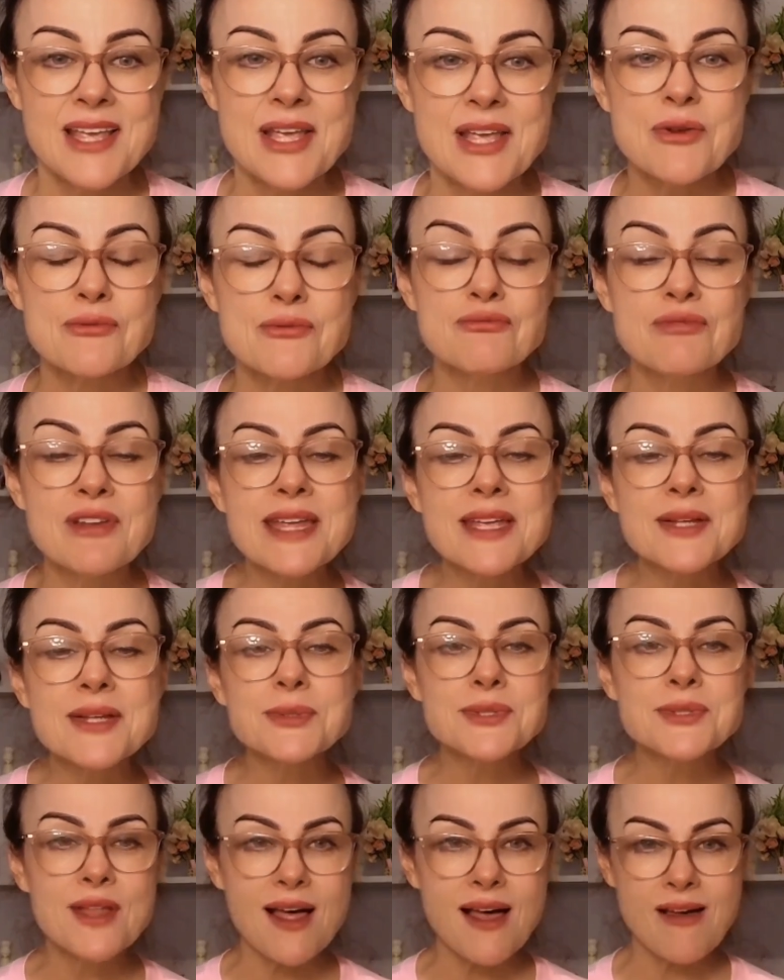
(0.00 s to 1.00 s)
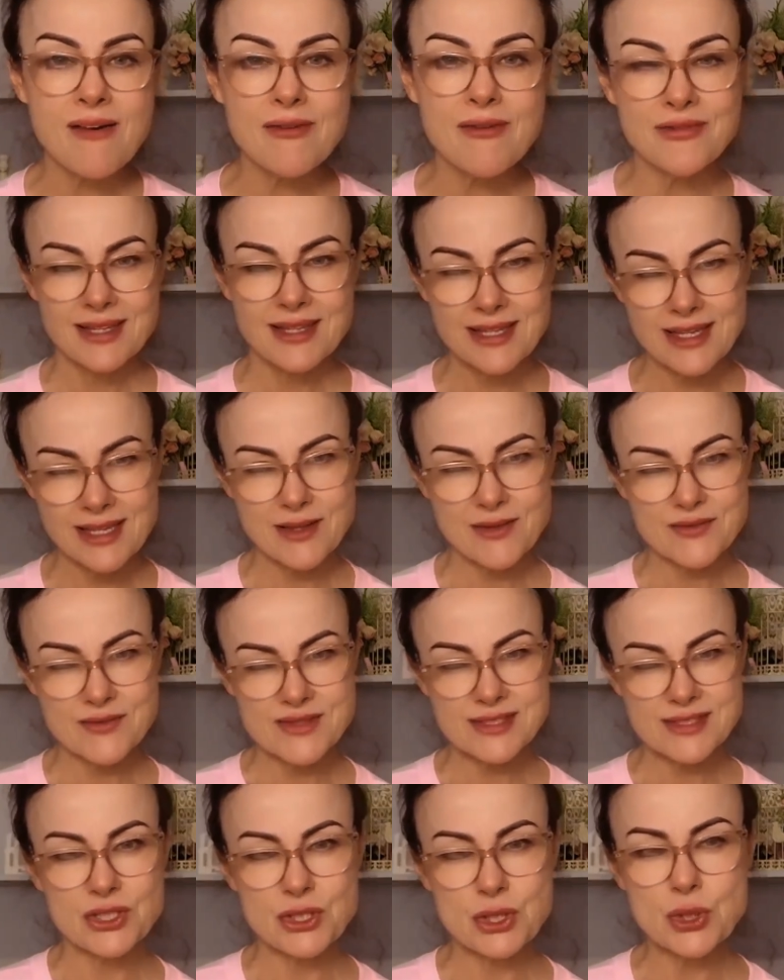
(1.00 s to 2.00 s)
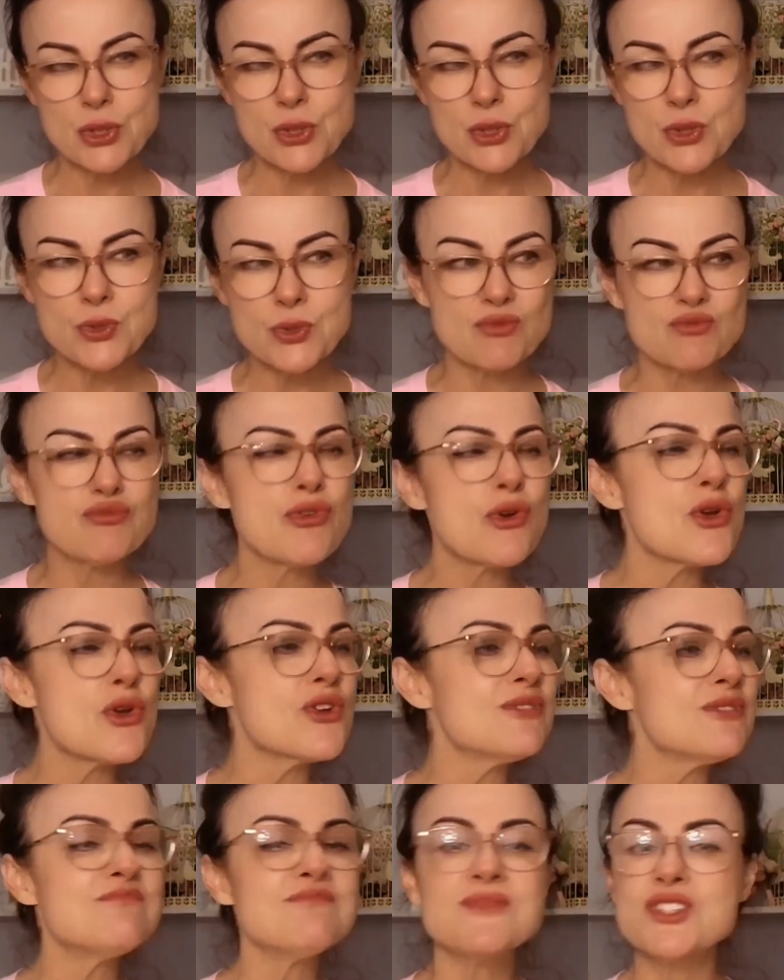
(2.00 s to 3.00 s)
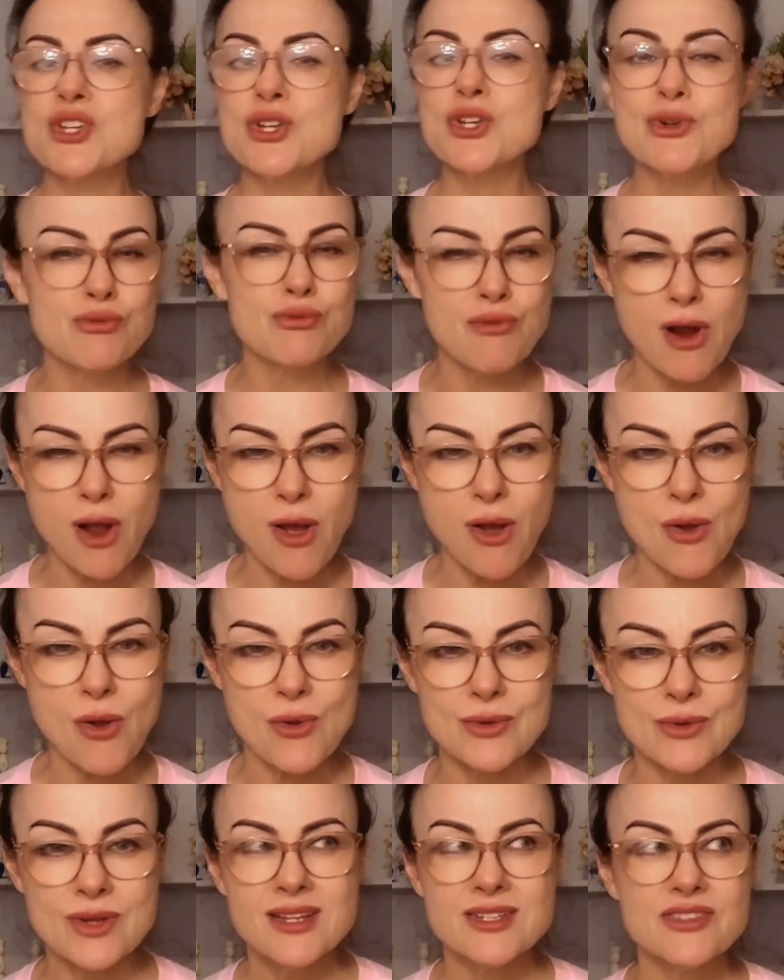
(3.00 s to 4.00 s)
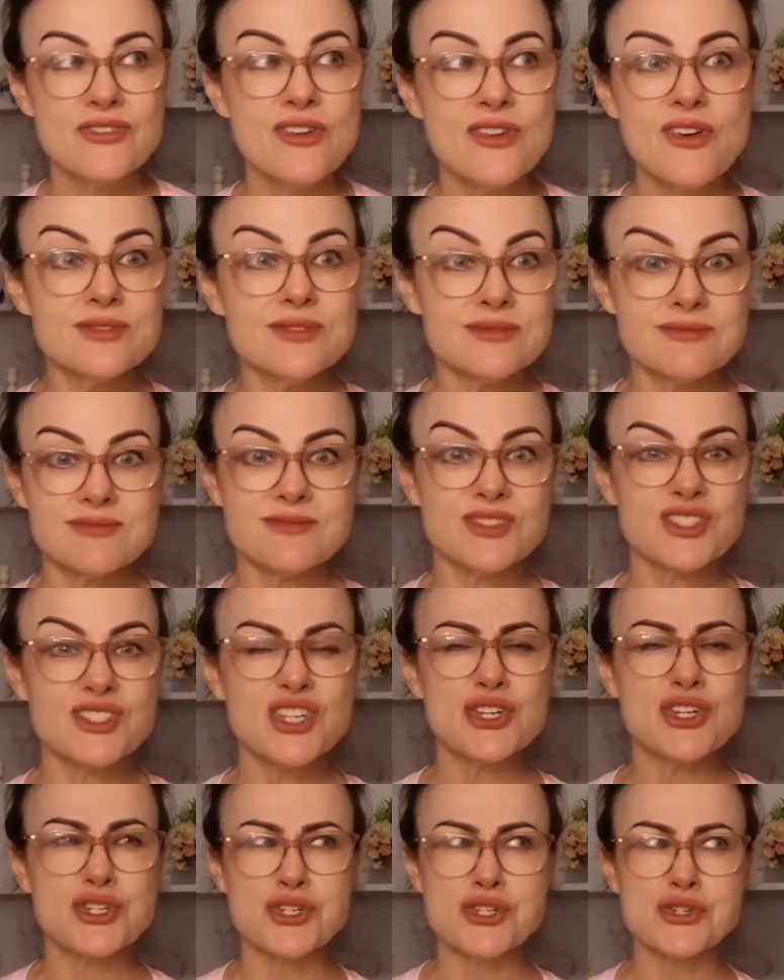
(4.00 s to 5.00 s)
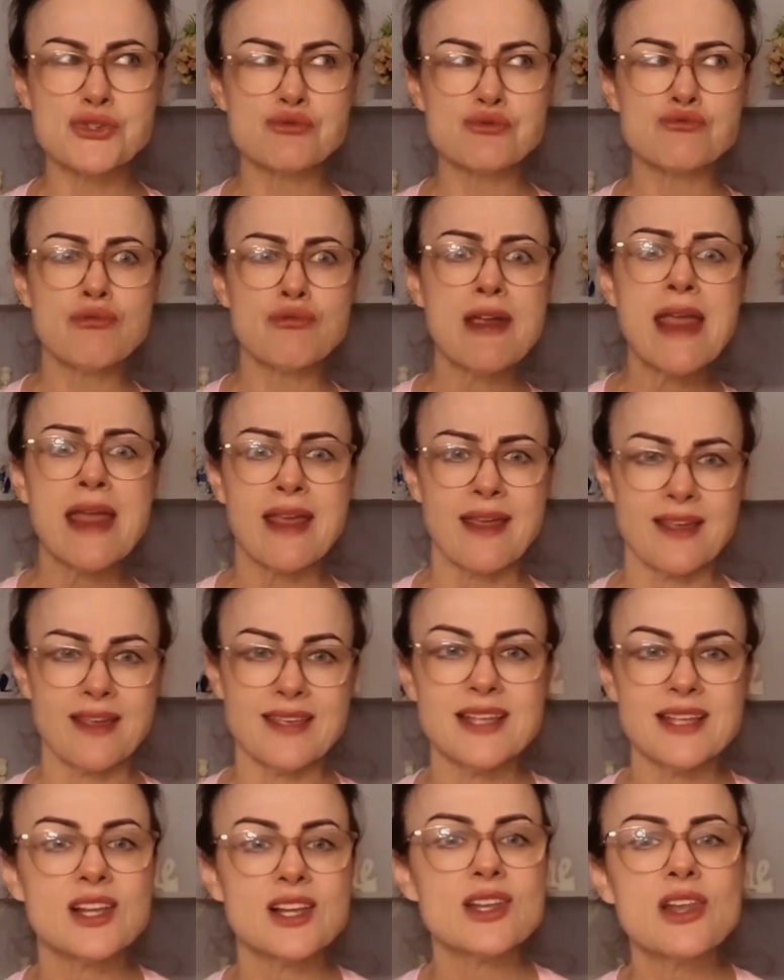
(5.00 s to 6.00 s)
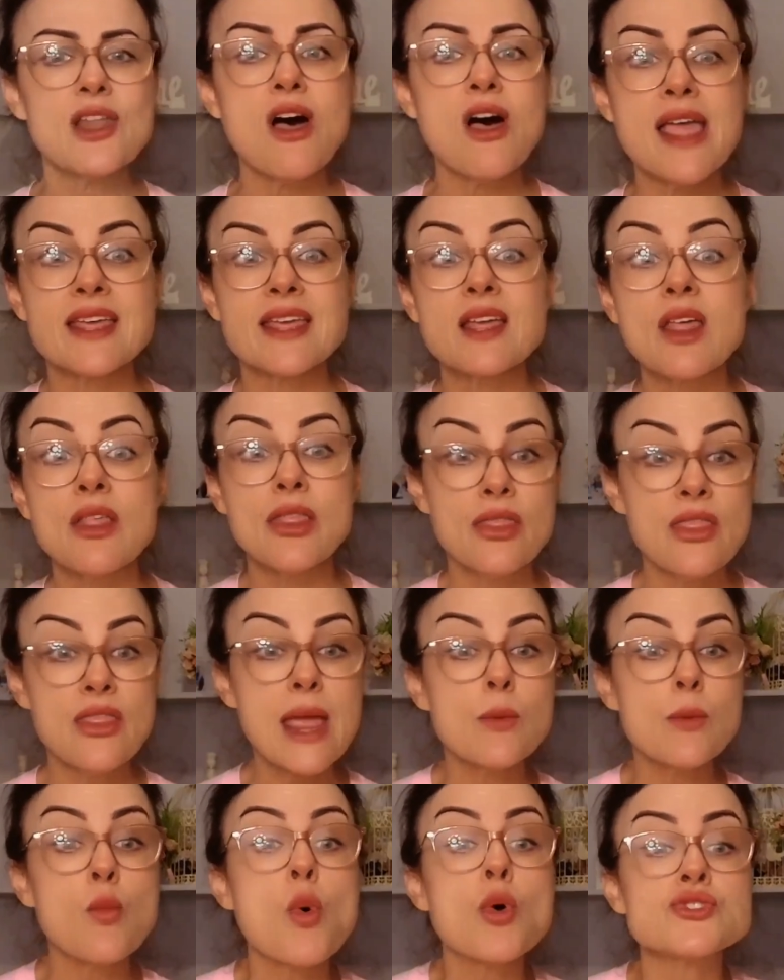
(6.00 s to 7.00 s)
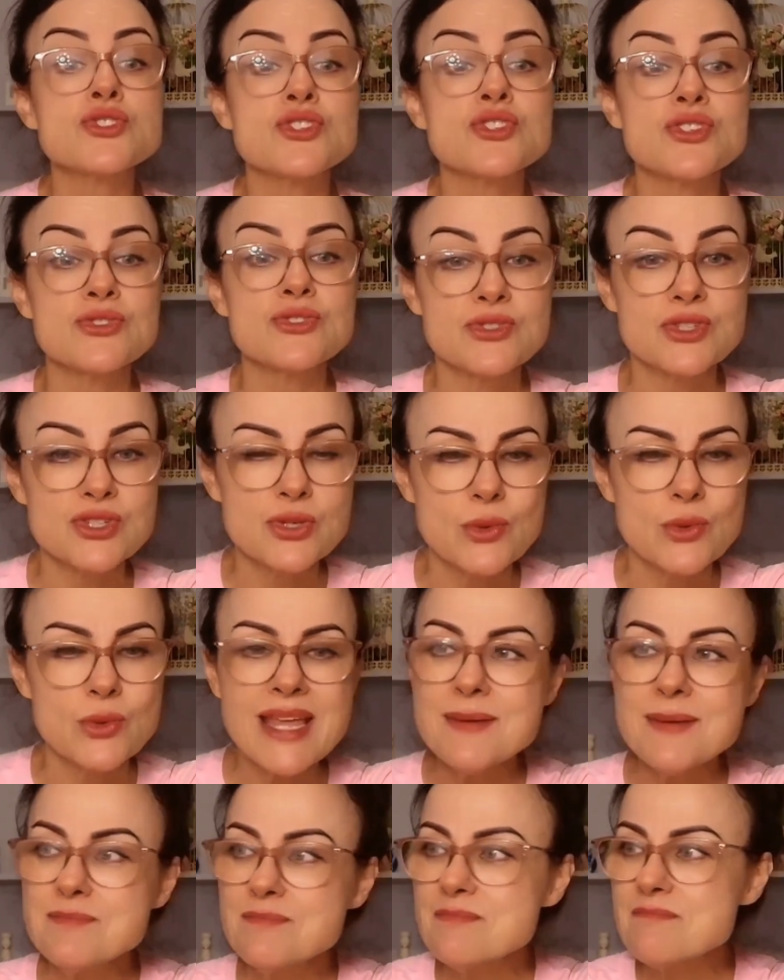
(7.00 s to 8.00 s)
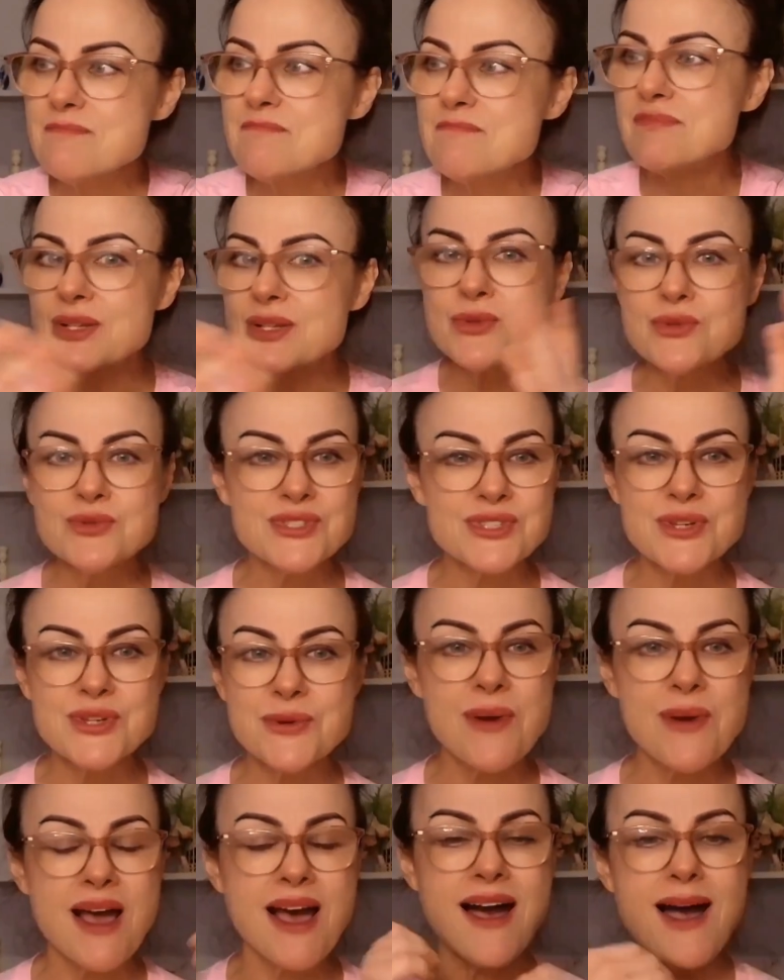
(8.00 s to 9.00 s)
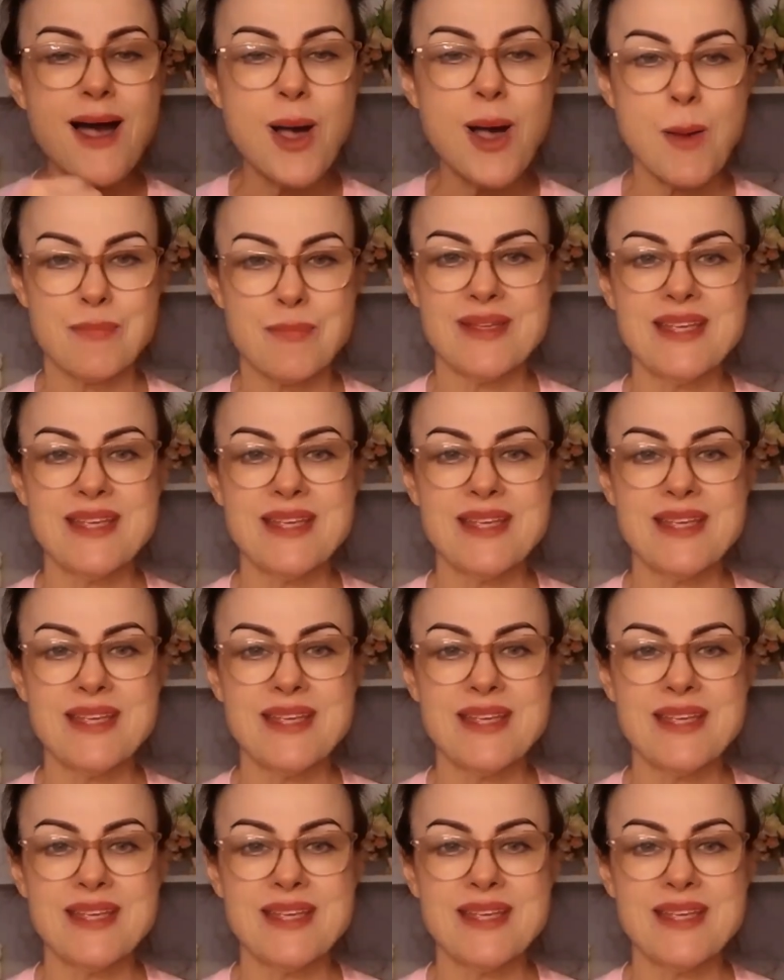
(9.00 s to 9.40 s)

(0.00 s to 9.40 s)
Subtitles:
Real love gives you room to grow, not to shrink like they want you to. It builds you up.